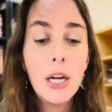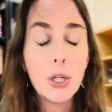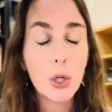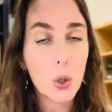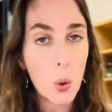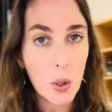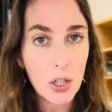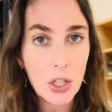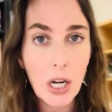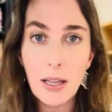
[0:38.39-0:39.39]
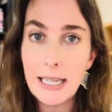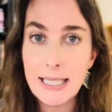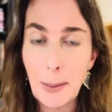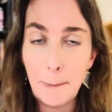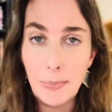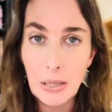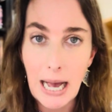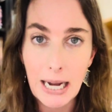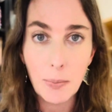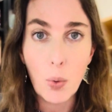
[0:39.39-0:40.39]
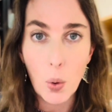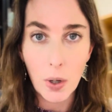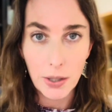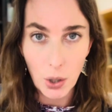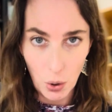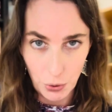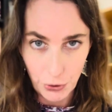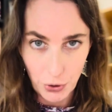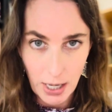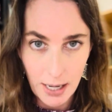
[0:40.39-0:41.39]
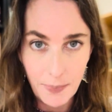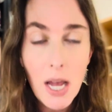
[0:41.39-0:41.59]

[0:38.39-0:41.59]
Your course shell is a Blackboard Ultra.